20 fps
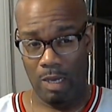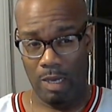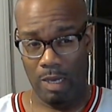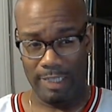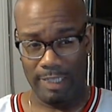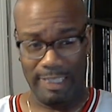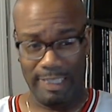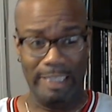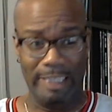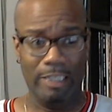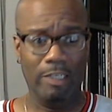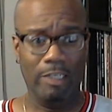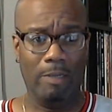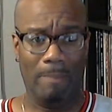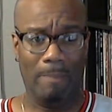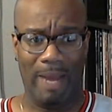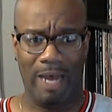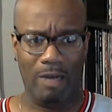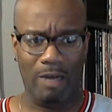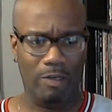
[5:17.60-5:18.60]
a decent
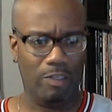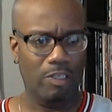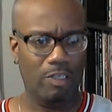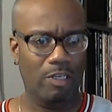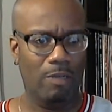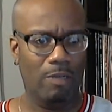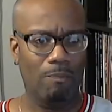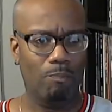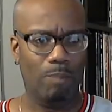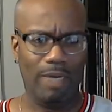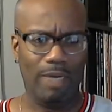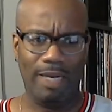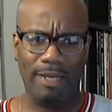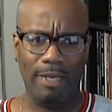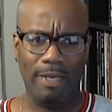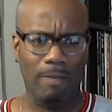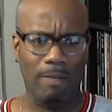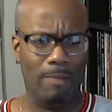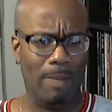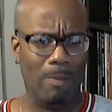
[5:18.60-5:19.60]
amount, but of
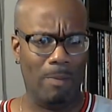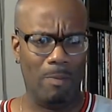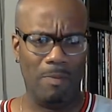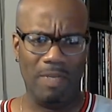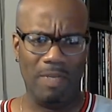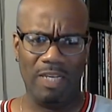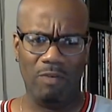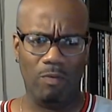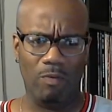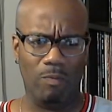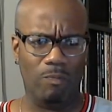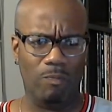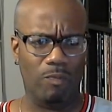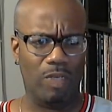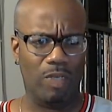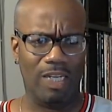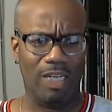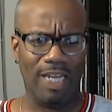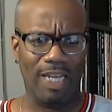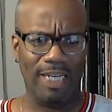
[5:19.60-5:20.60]
him, I'm gonna be
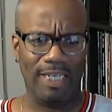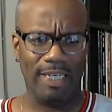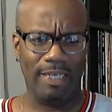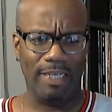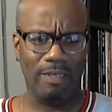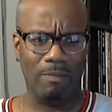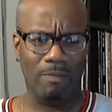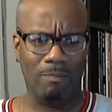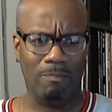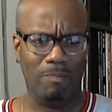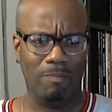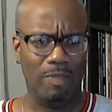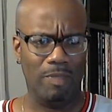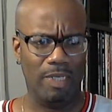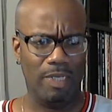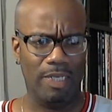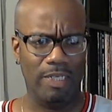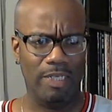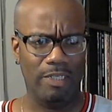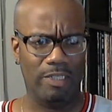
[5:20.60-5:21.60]
collecting him.
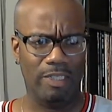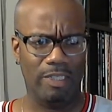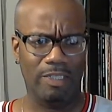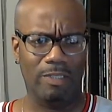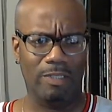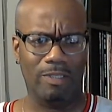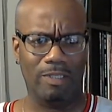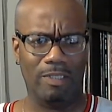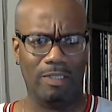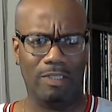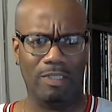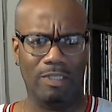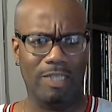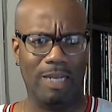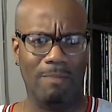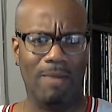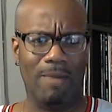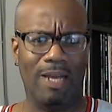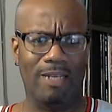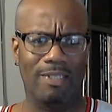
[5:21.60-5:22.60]
He's just
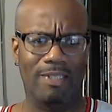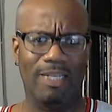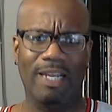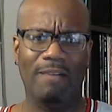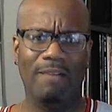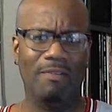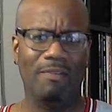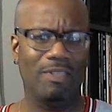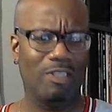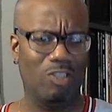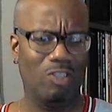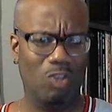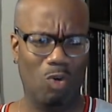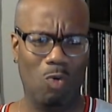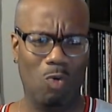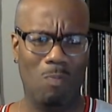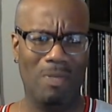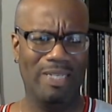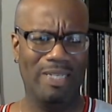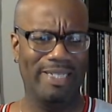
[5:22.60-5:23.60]
like Miles Davis,
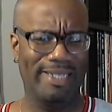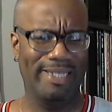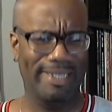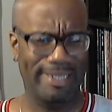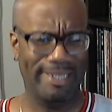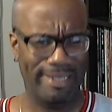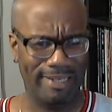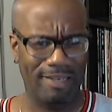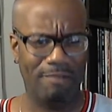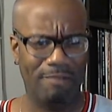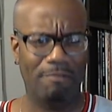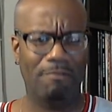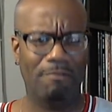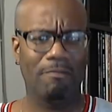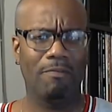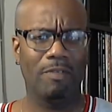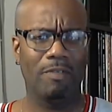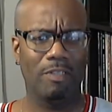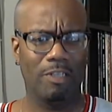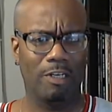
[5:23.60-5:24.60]
so much stuff,
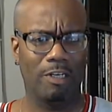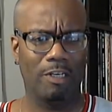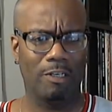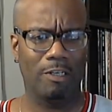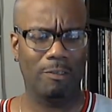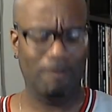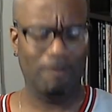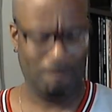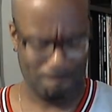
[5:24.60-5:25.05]
you know.